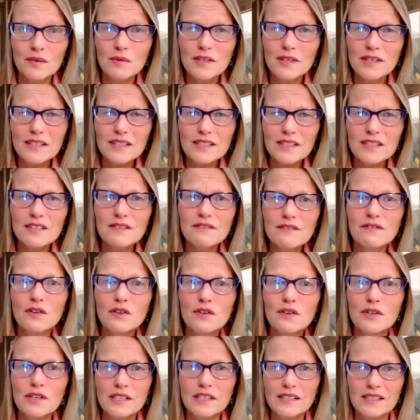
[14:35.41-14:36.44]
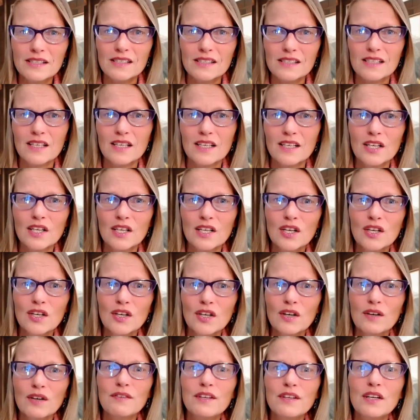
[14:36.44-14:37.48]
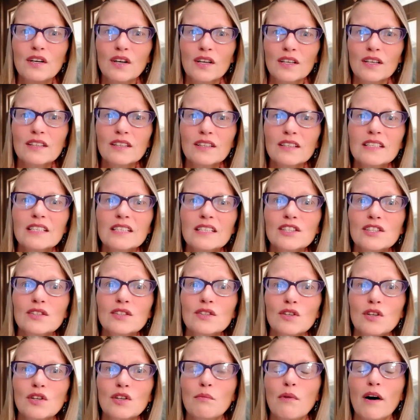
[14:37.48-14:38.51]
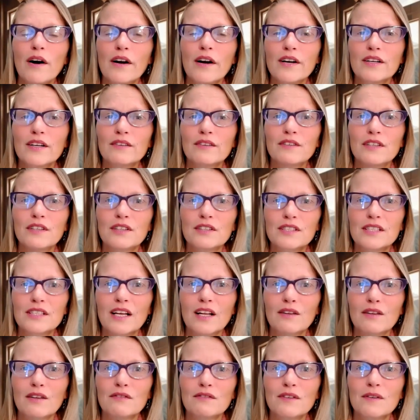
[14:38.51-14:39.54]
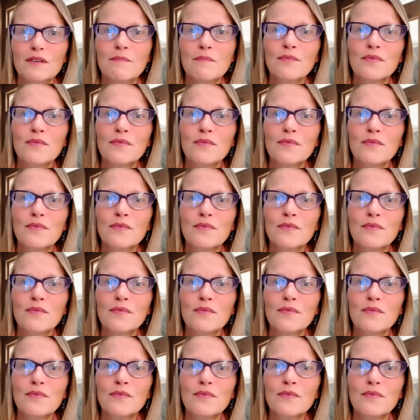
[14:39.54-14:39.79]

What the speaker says: What is the voice of the unconditional part of yourself?